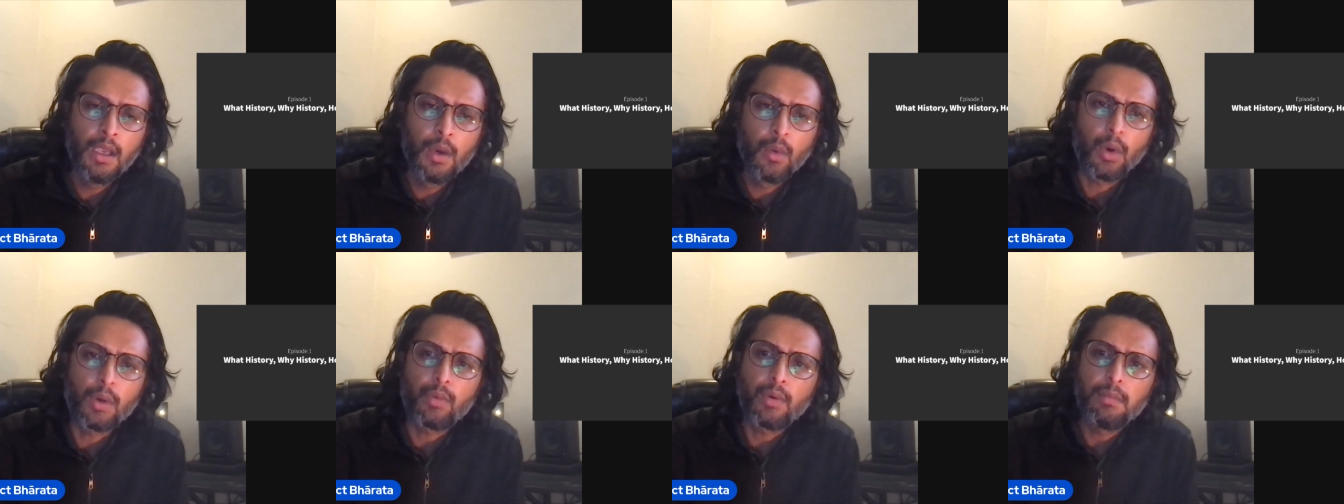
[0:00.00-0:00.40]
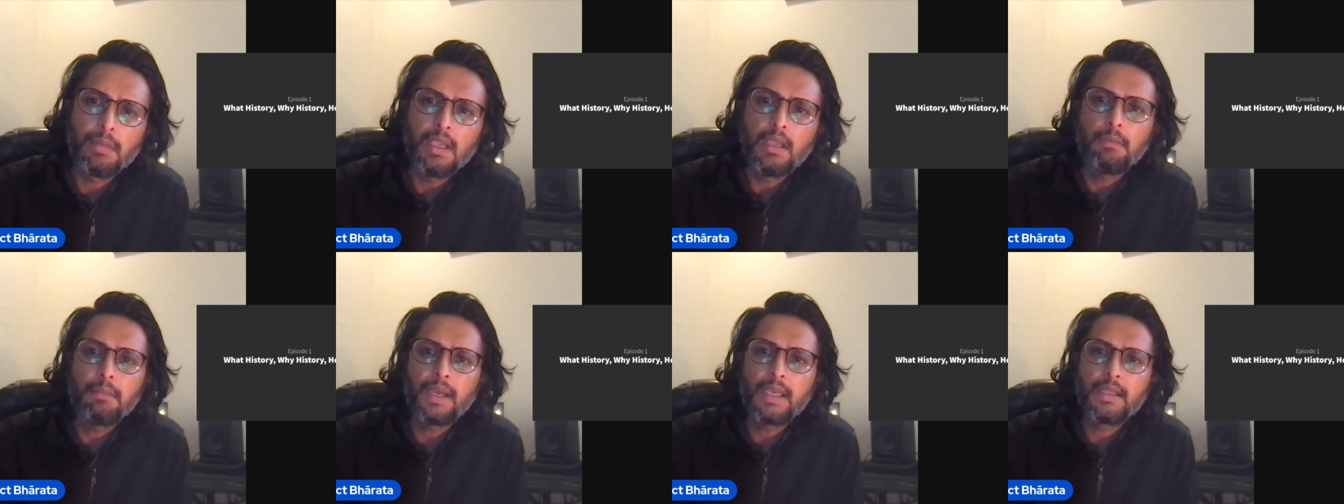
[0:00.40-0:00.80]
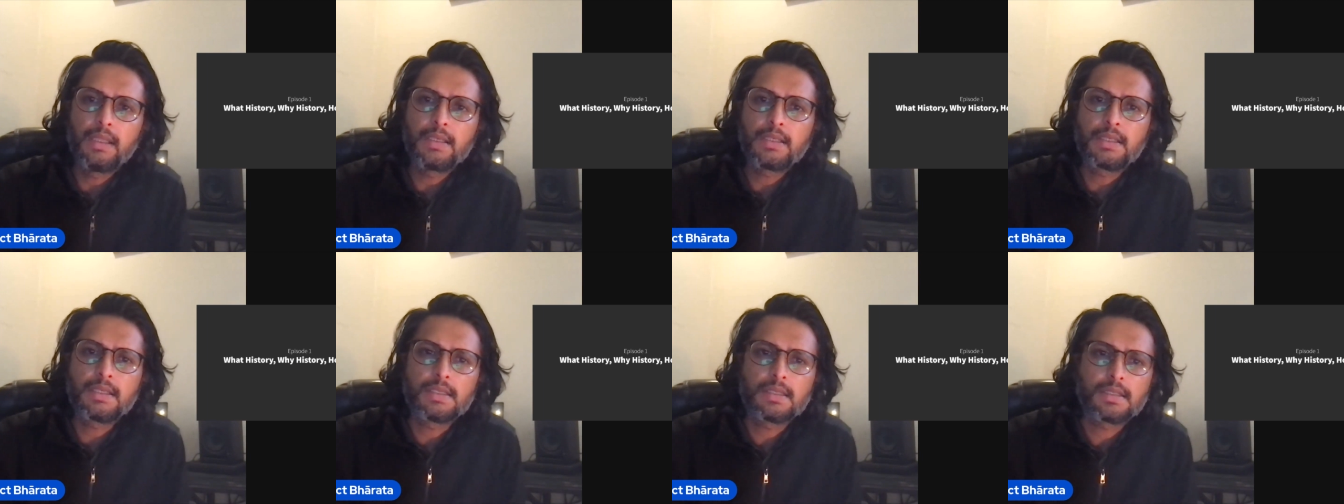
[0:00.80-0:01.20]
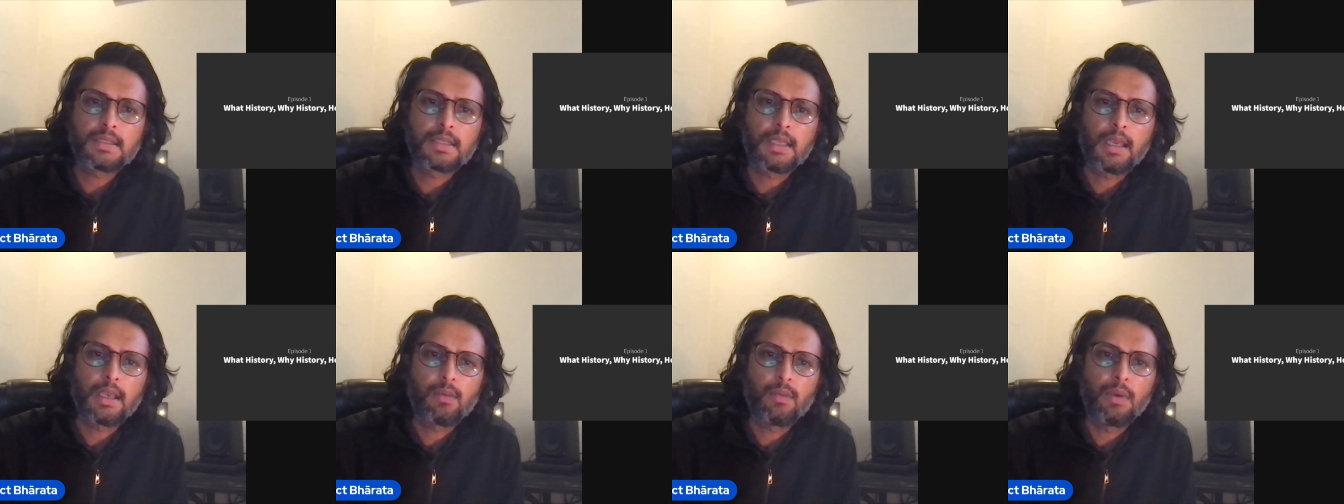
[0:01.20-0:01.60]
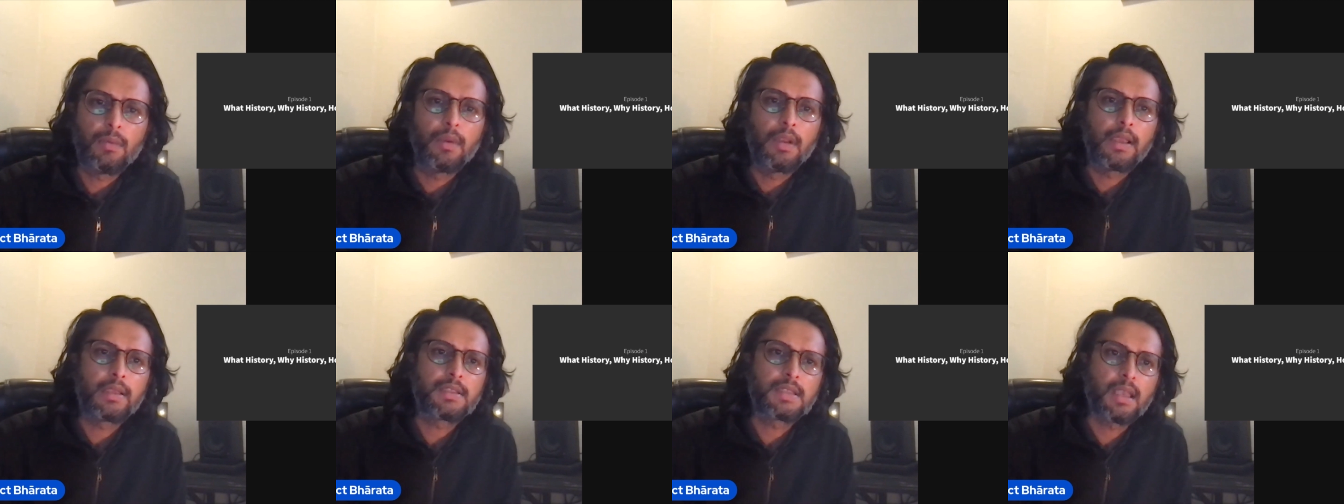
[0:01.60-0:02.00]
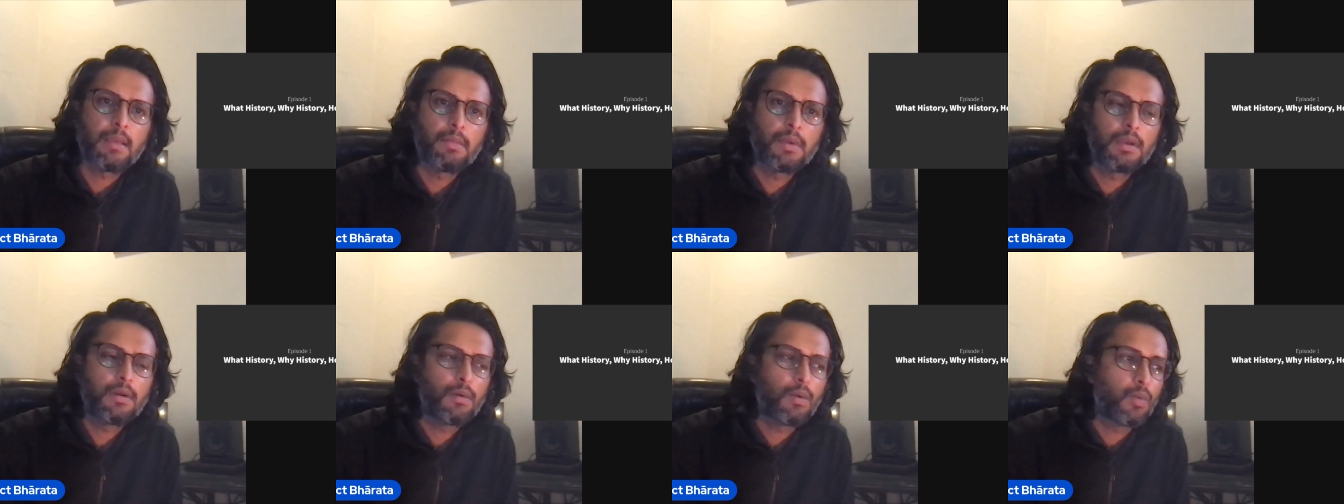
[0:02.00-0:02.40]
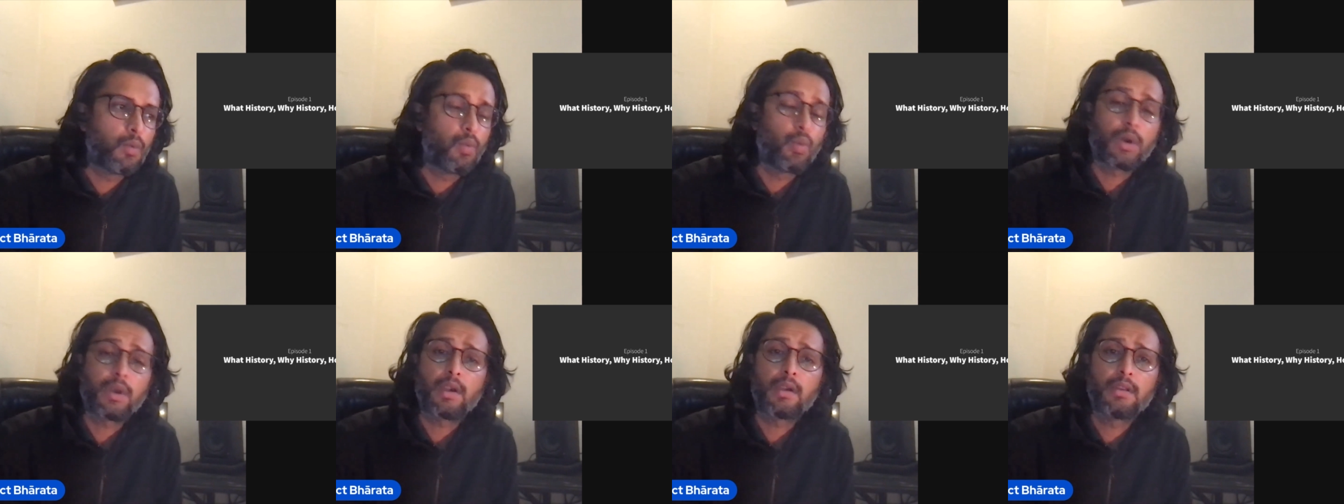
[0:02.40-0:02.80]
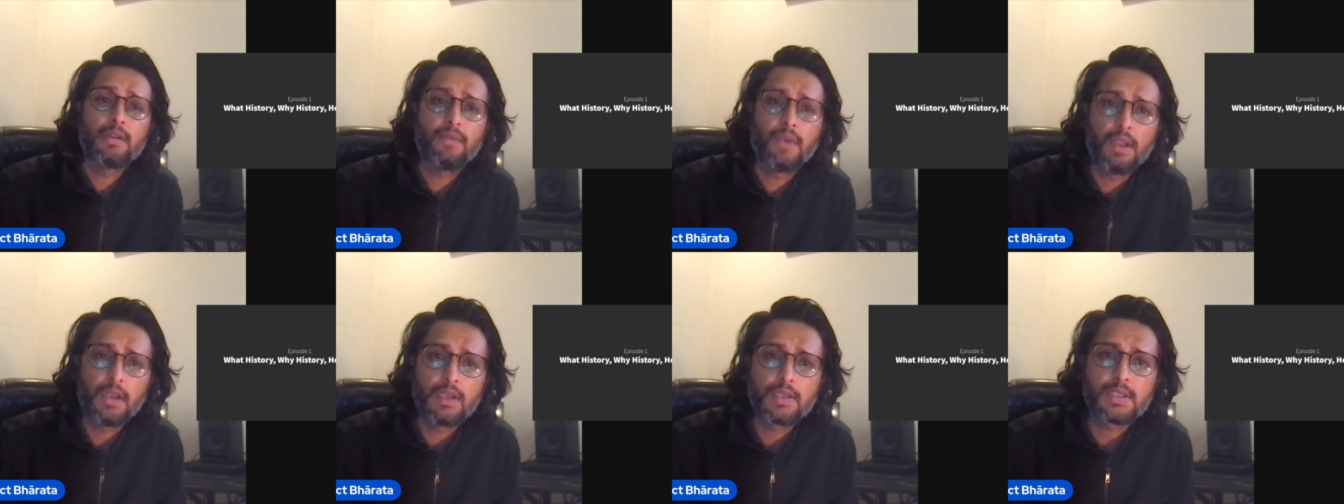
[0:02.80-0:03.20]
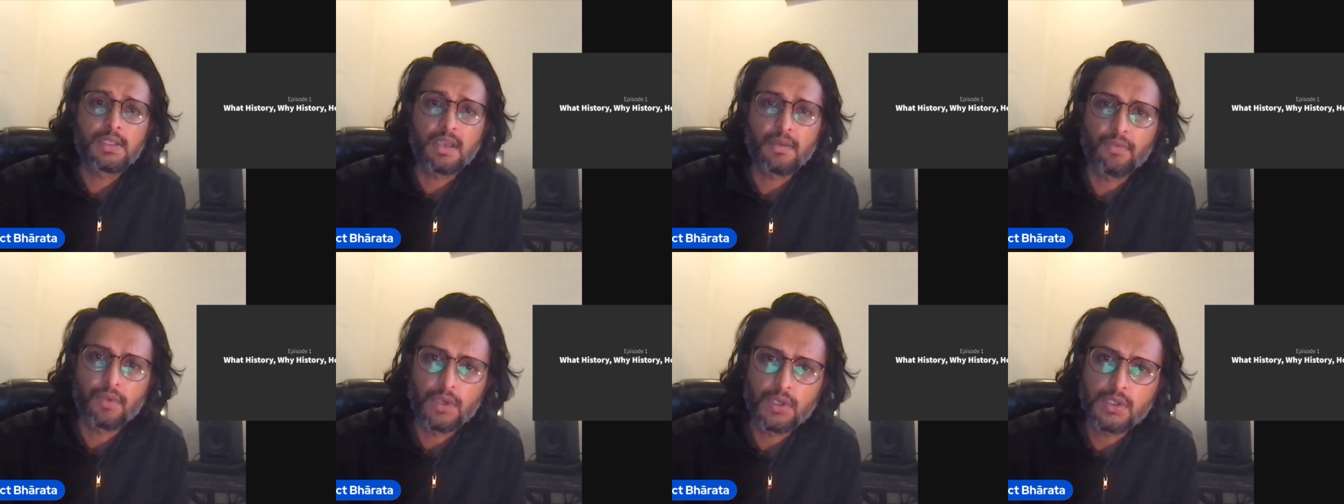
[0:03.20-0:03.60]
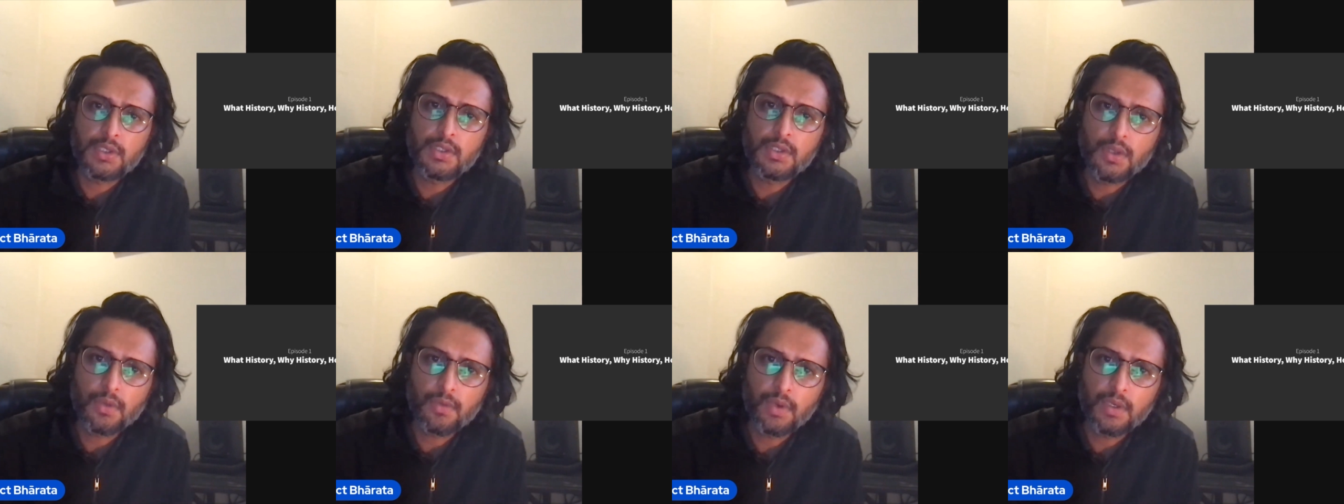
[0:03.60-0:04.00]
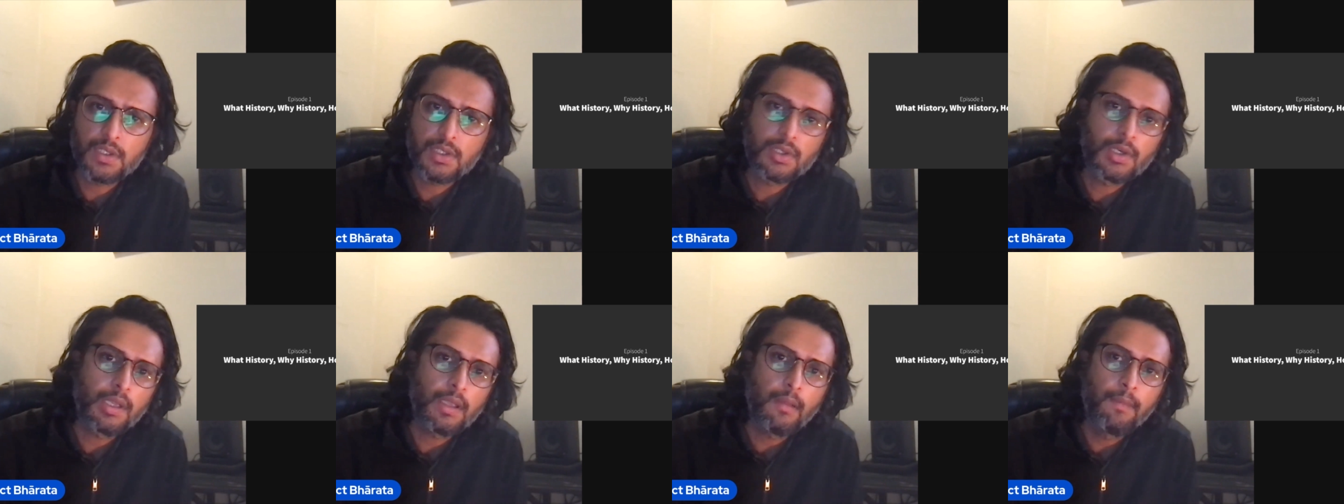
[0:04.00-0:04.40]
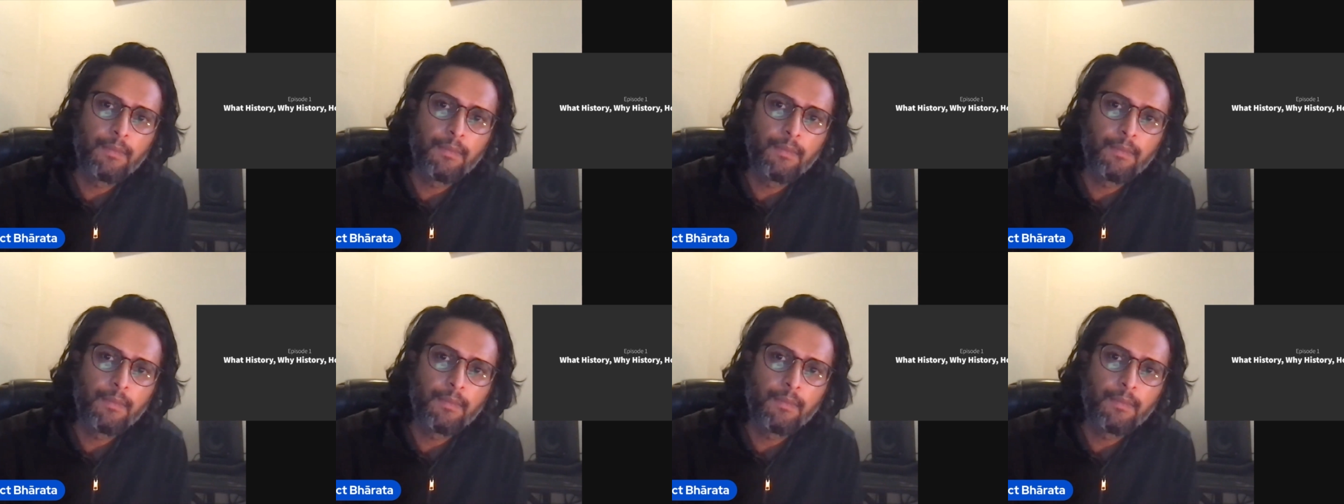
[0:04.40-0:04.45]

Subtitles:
What we mean by this is that we will examine what are the various definitions of history,